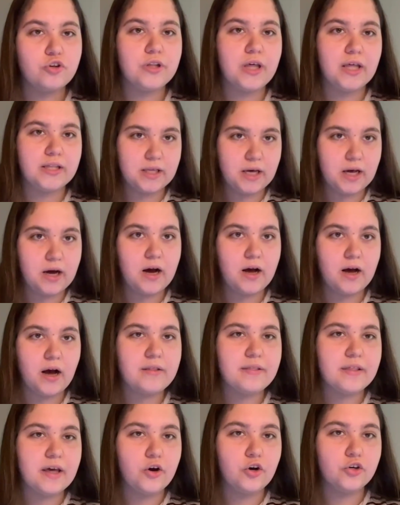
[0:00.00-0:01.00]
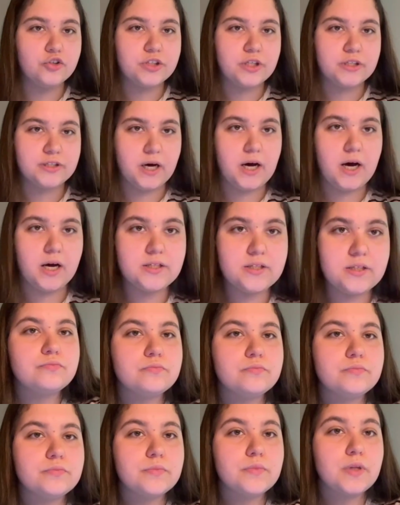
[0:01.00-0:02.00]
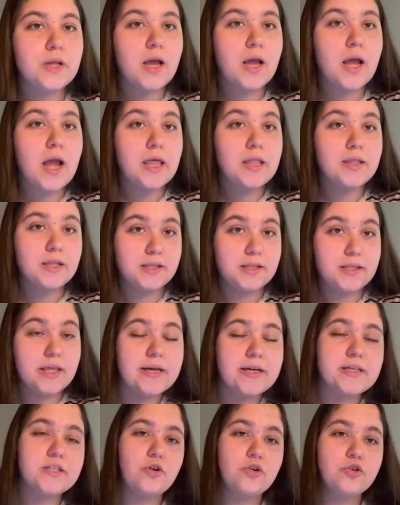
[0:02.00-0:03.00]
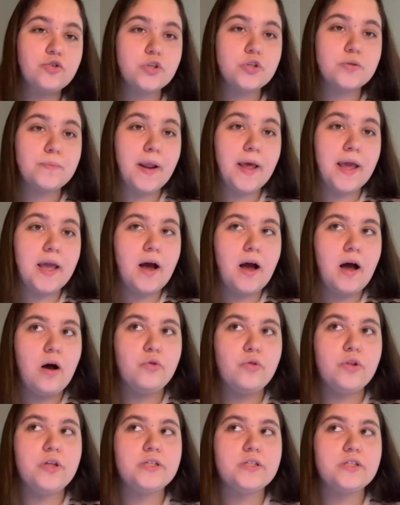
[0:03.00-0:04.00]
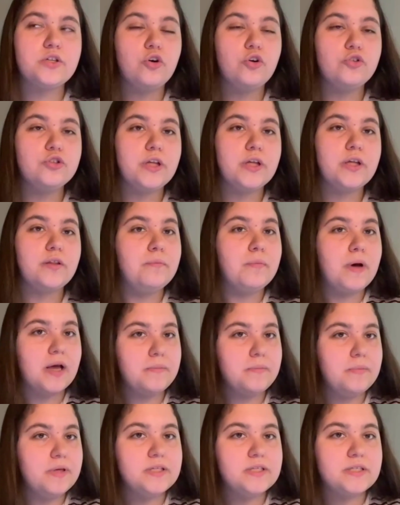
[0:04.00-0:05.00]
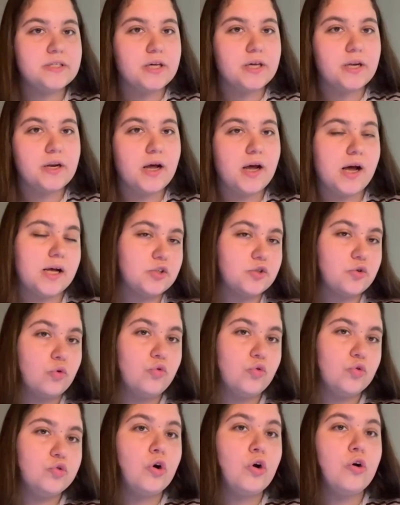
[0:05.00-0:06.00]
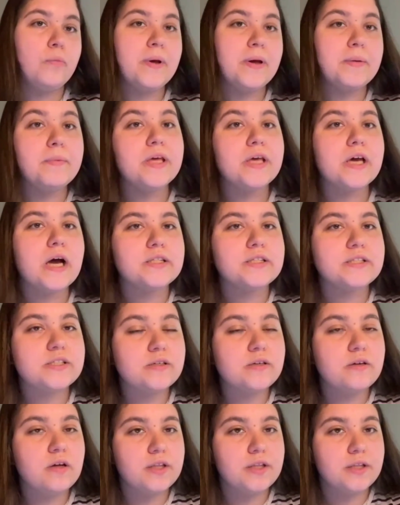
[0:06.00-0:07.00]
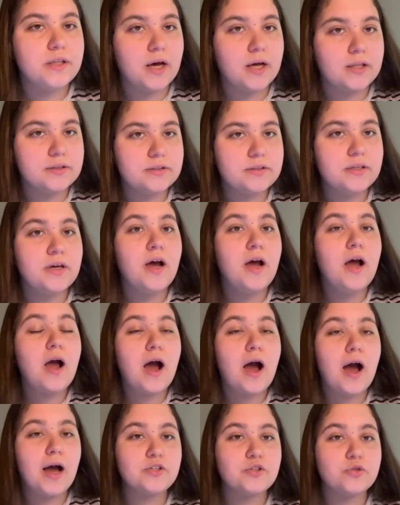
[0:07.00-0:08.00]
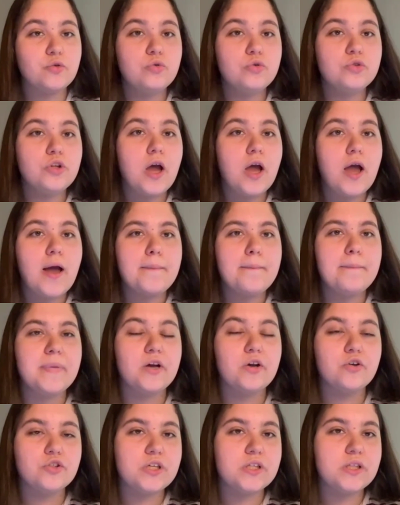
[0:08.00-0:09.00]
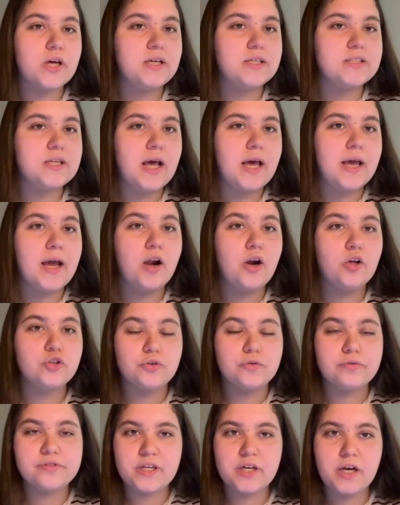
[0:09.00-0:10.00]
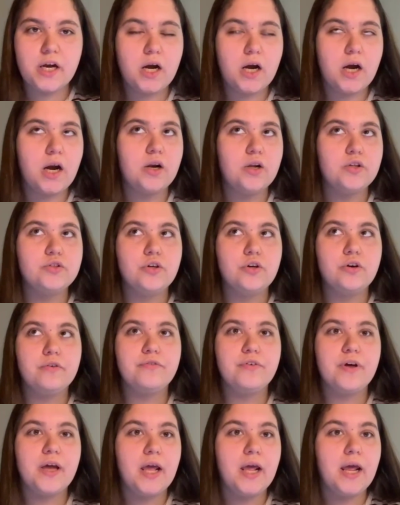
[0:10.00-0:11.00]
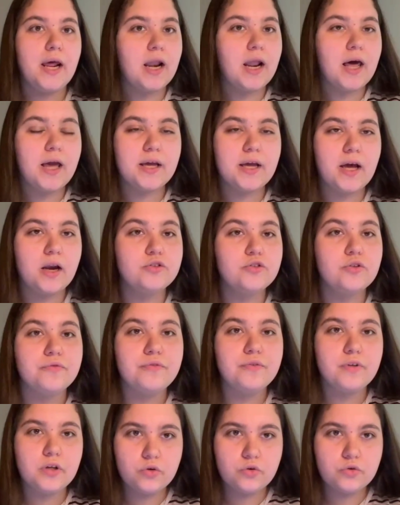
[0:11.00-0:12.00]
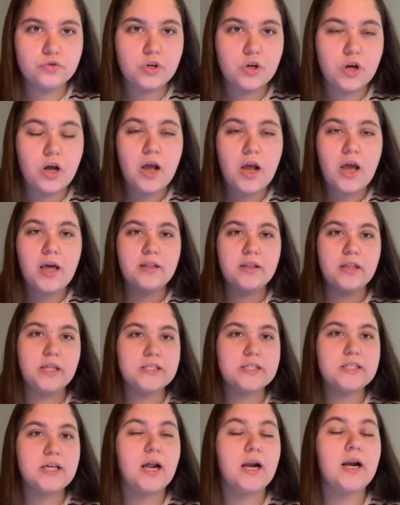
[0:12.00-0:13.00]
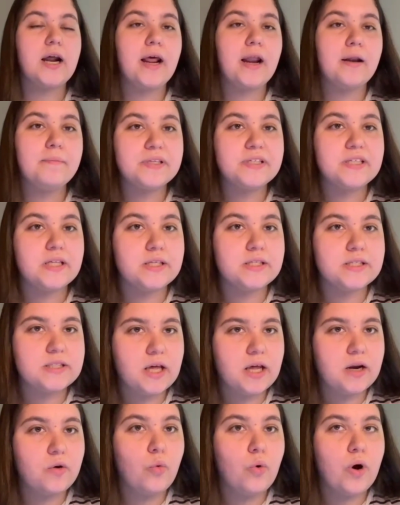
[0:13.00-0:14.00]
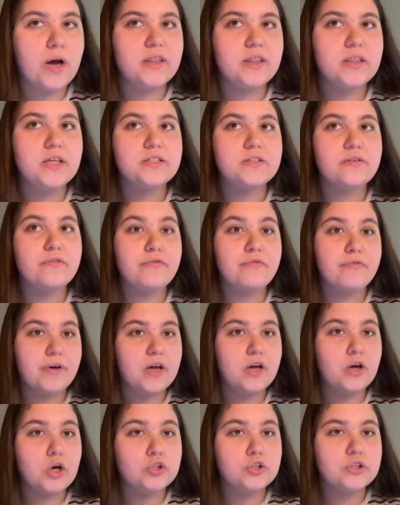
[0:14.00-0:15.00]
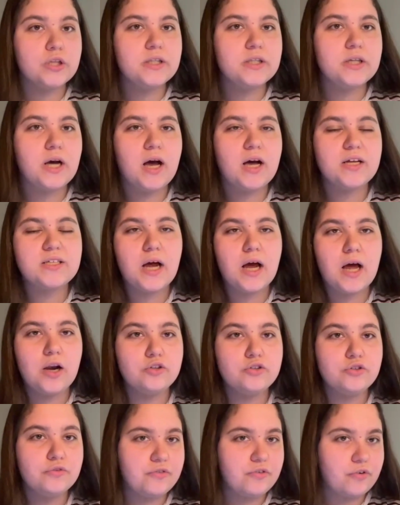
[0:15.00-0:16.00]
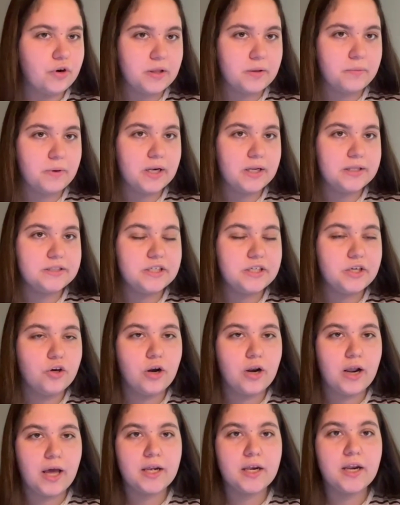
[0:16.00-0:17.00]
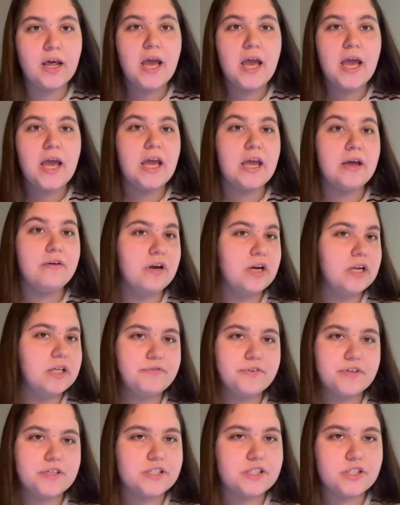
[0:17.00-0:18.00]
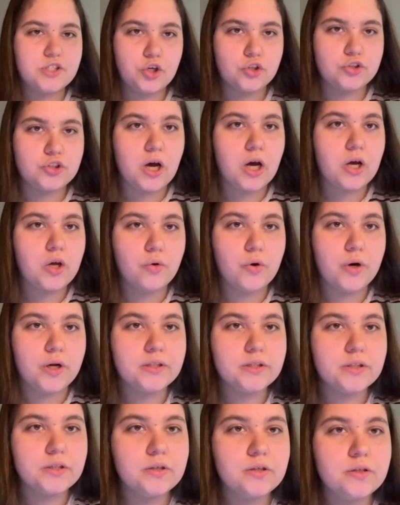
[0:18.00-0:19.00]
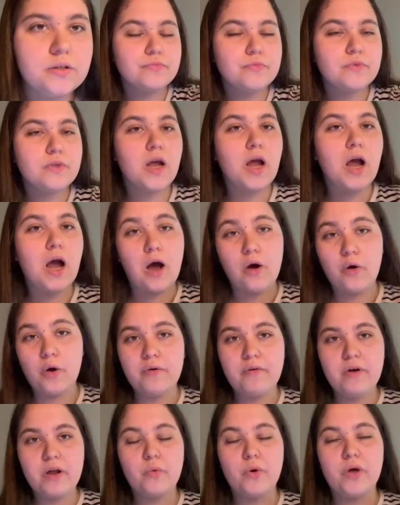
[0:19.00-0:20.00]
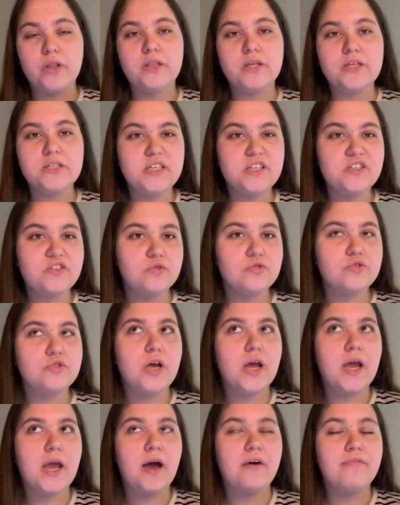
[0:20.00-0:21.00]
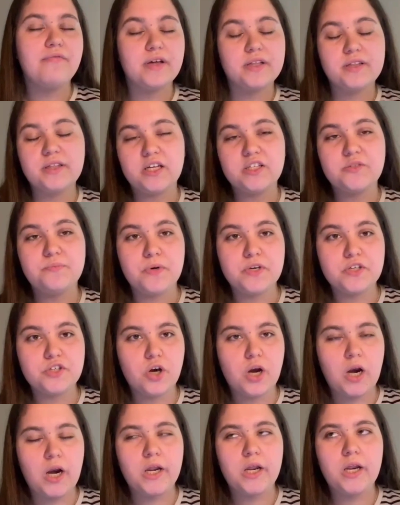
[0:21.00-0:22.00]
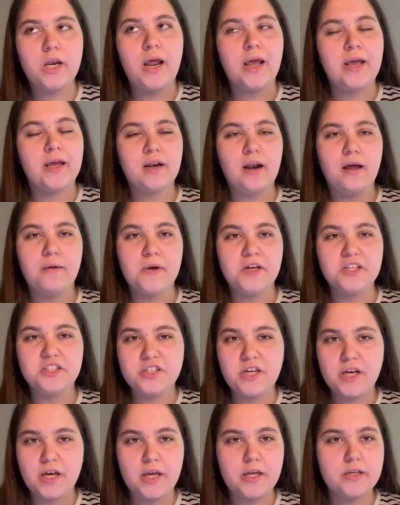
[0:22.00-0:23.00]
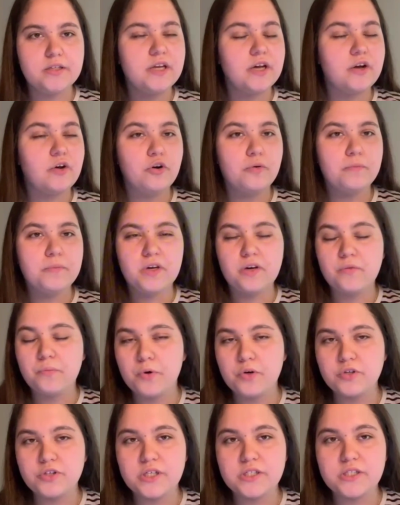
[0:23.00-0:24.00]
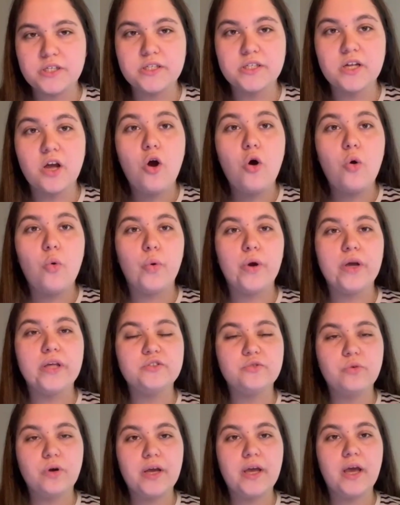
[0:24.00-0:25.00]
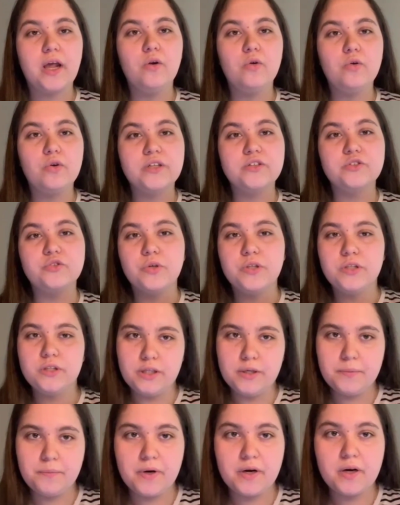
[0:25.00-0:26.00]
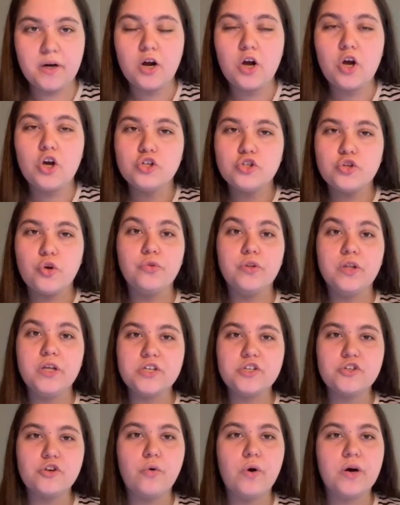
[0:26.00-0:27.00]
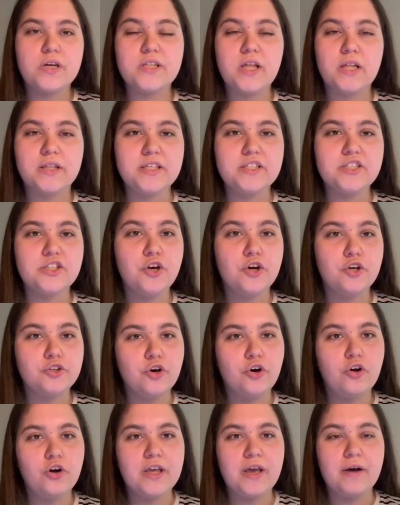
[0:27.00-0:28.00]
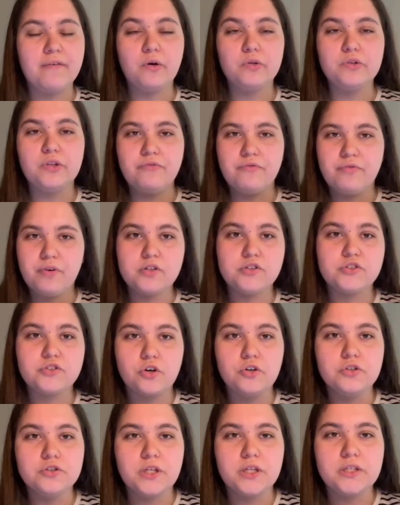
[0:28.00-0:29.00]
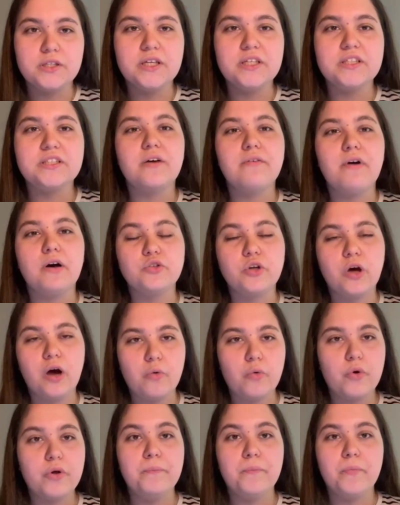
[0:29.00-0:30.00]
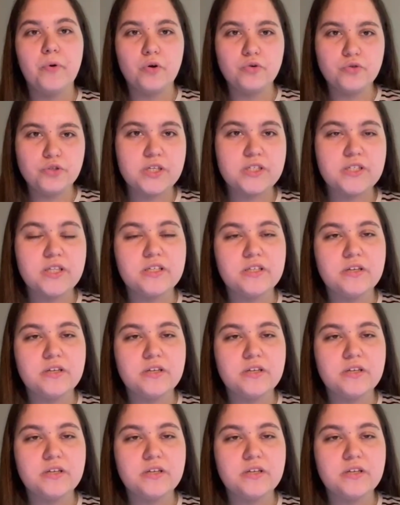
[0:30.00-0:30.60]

that the content has. The text also explains how this content might be seen as good or maybe just as good because it has like a lot of share, a lot of a lot of views. This can help us understand why this fake content has a lot of credibility online, even if it's not accurate. However, when these issues affect us personally, like climate change, economic processes, we try and look into it deeper. So this shows us that it's not only about the false content, it's about how we process this